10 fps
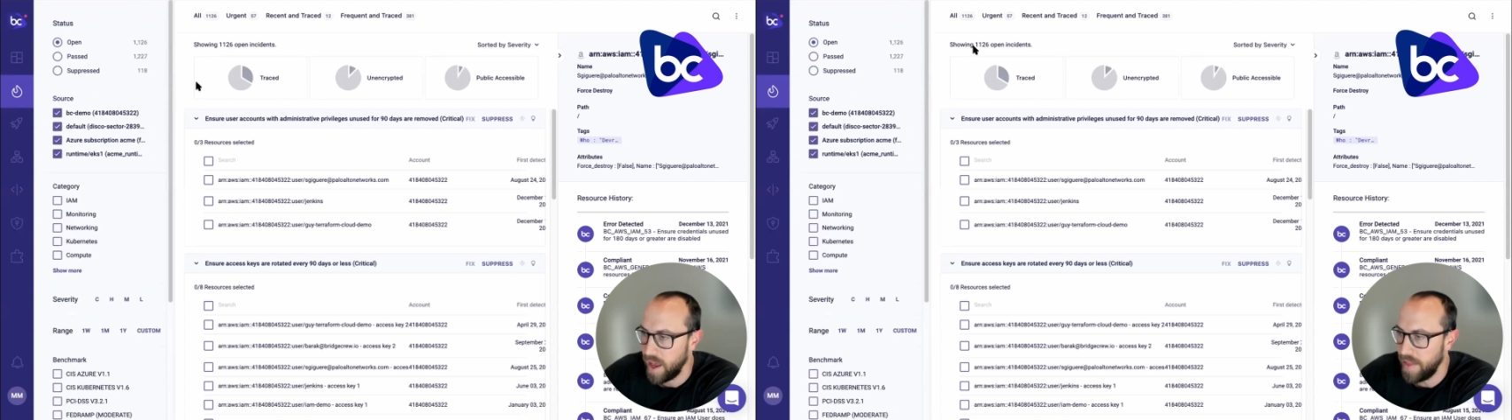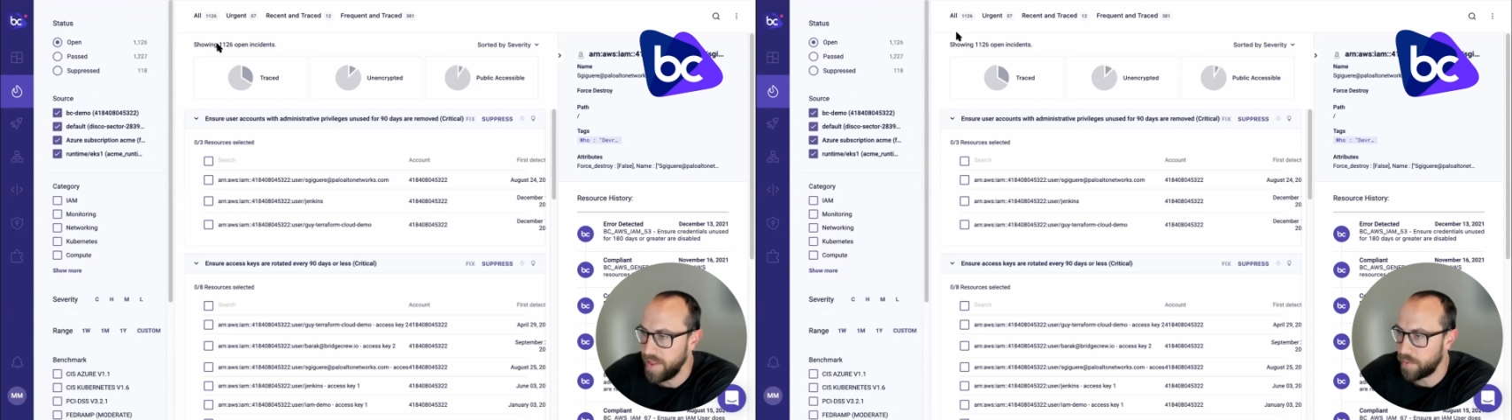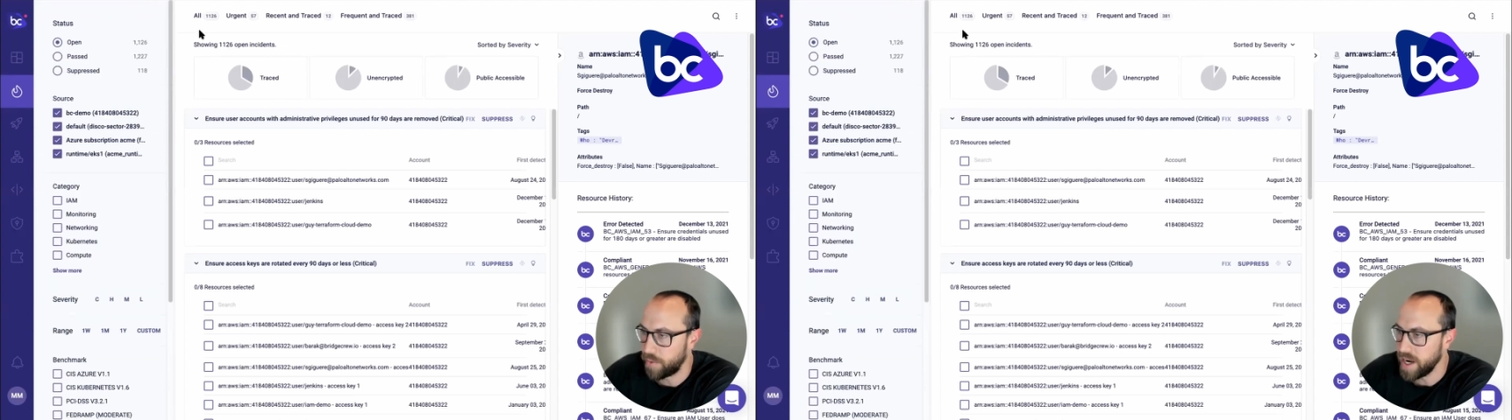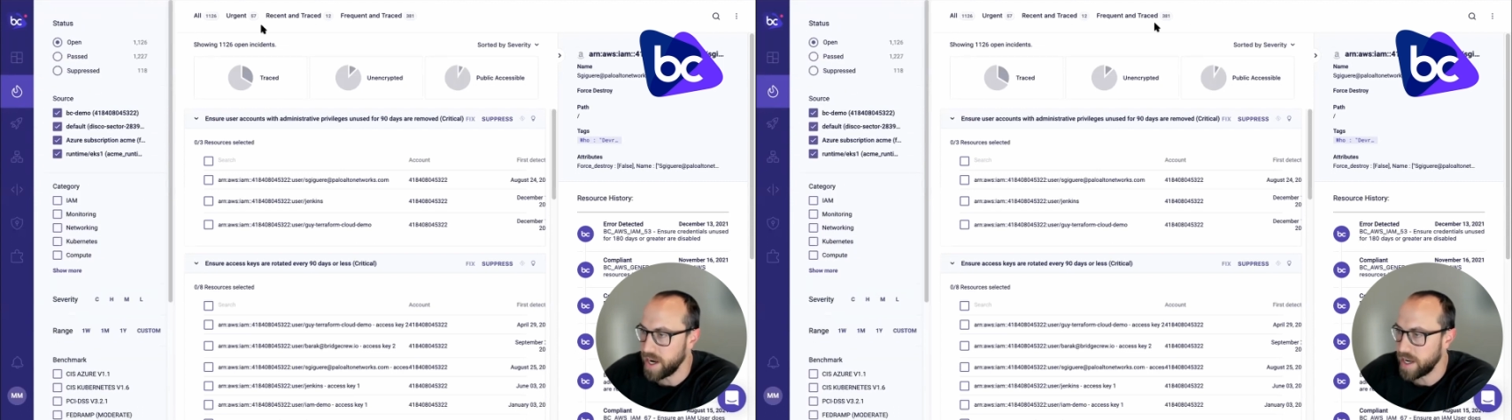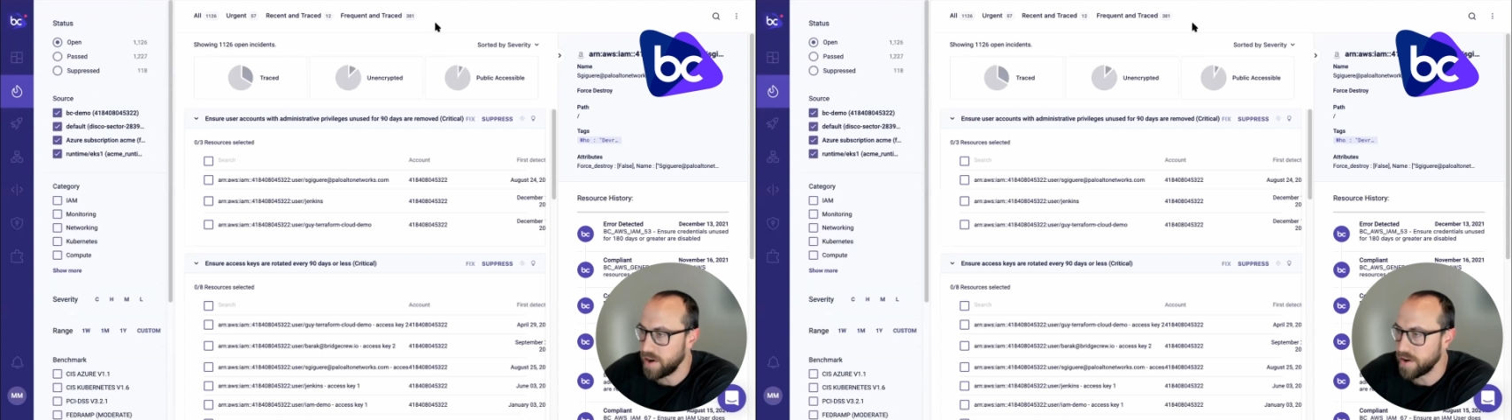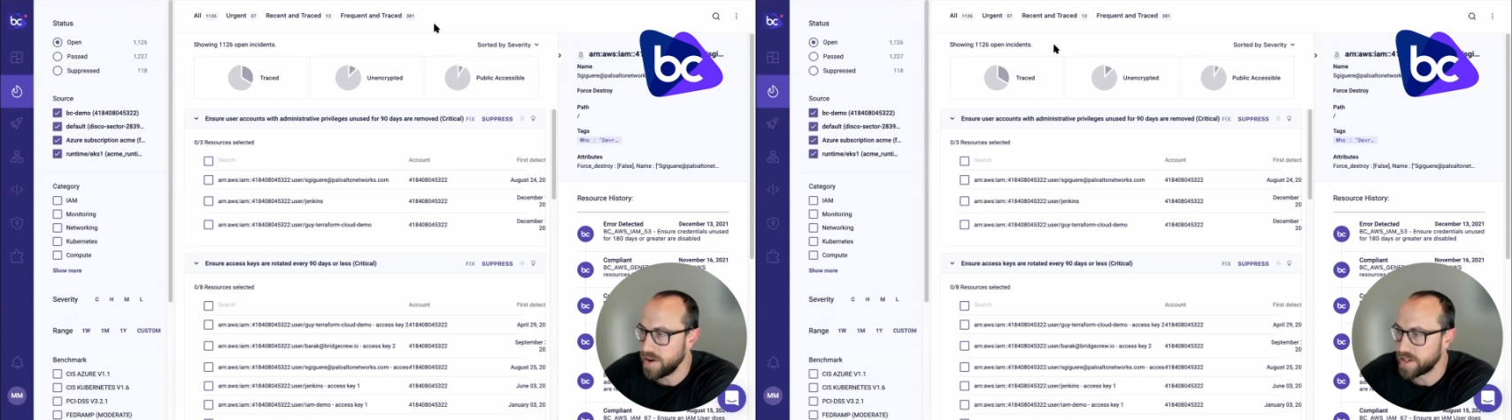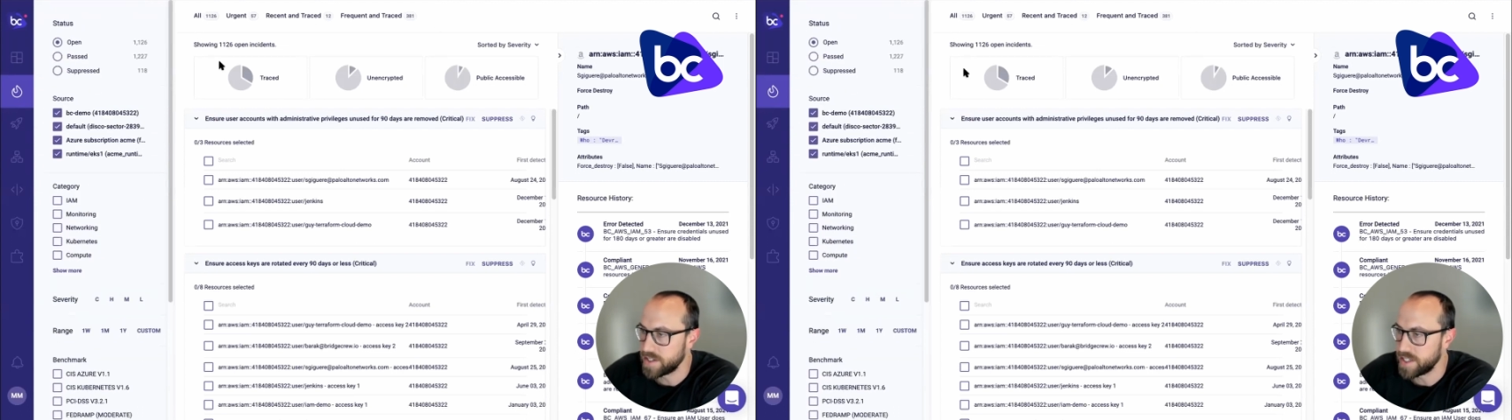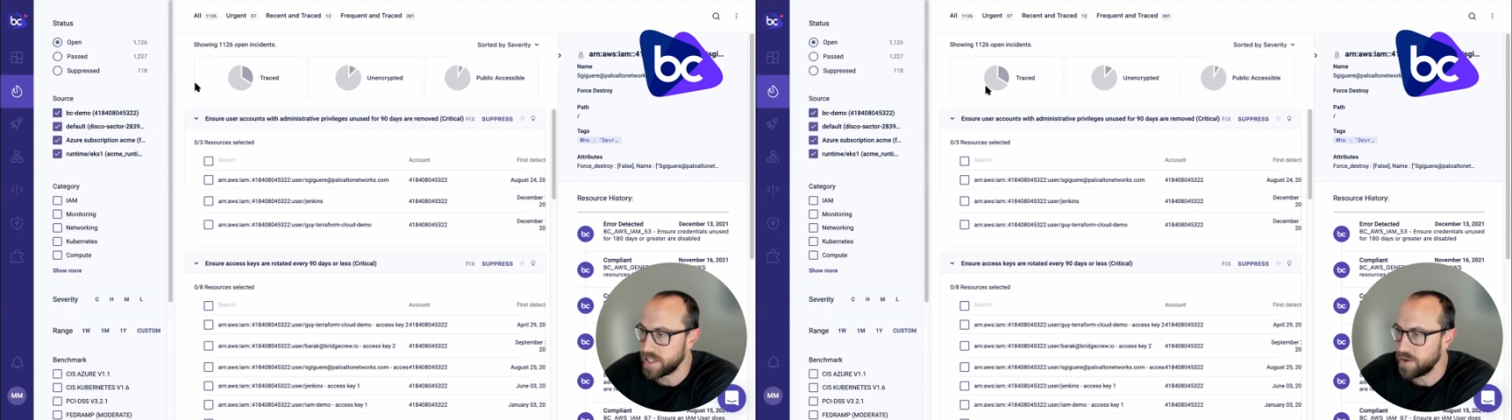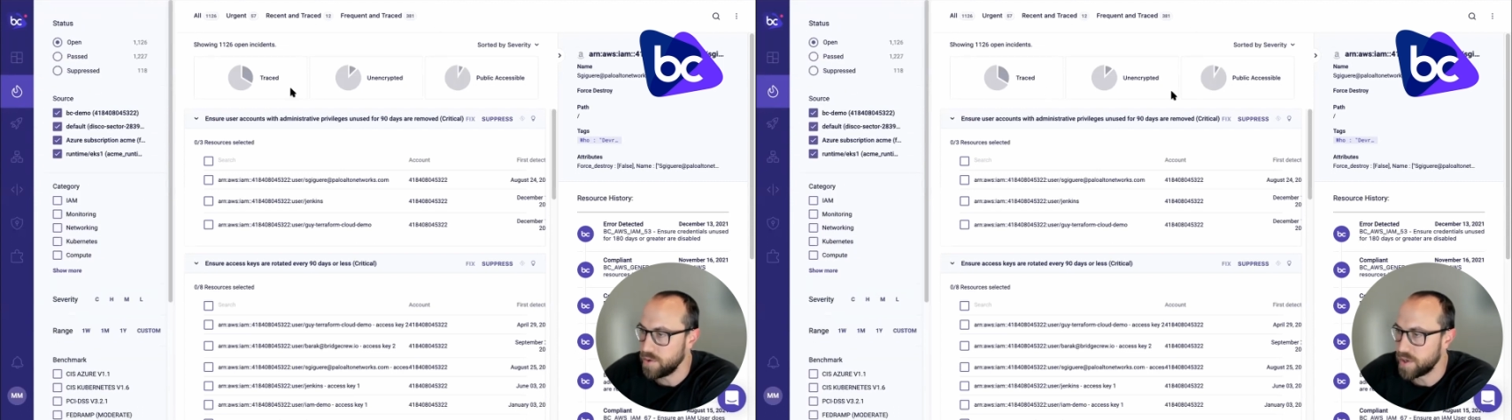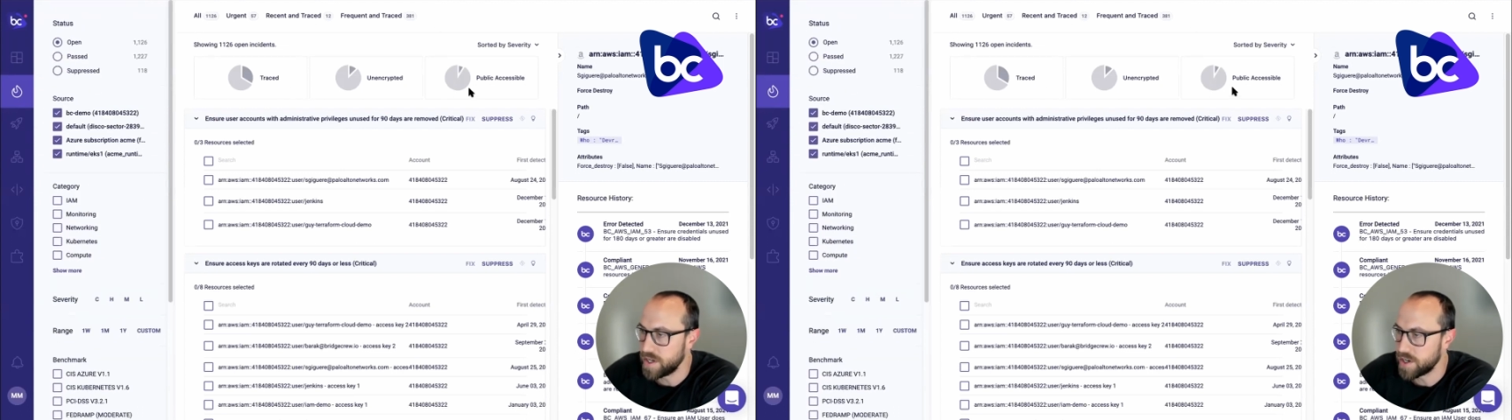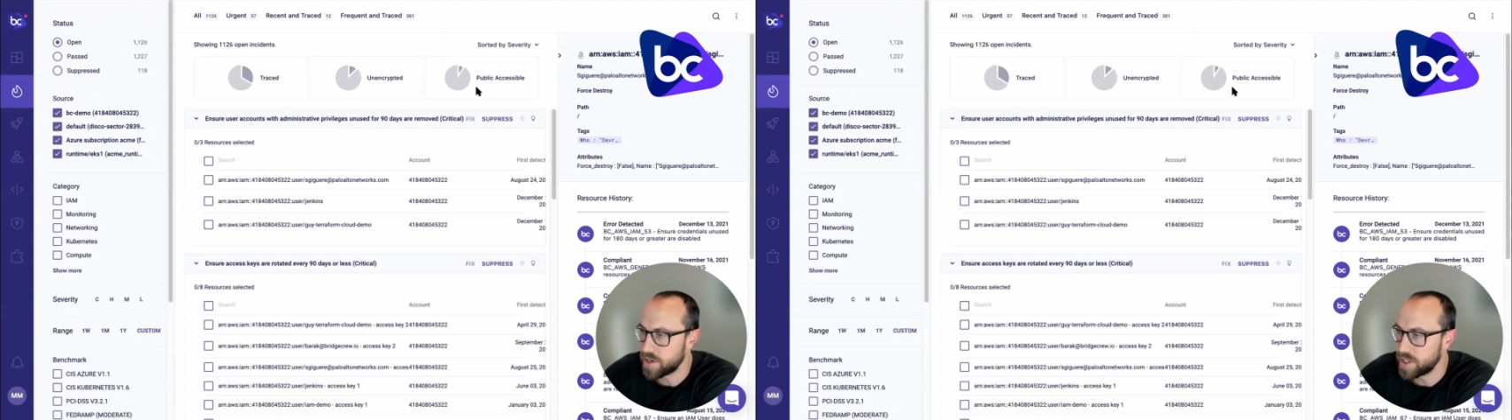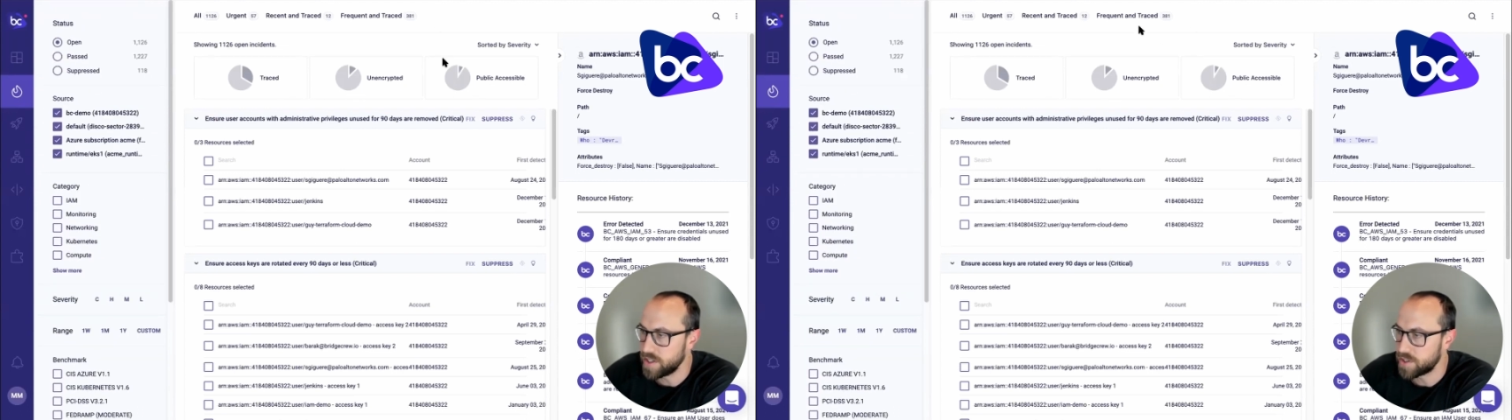And then right here, you can see a new addition.